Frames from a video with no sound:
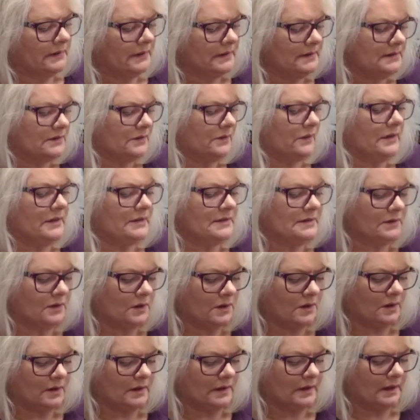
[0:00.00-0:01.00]
So this is a
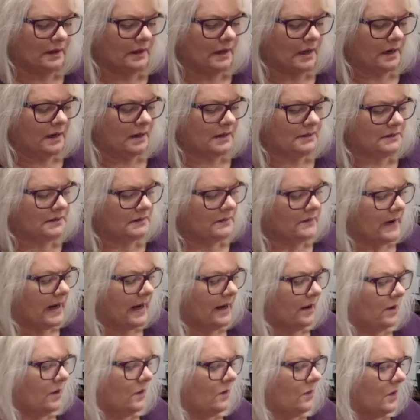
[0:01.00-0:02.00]
lot of this is my
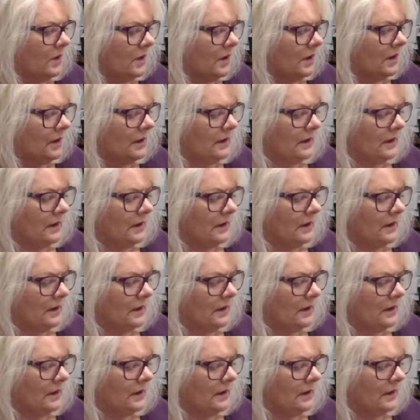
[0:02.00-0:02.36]
artwork,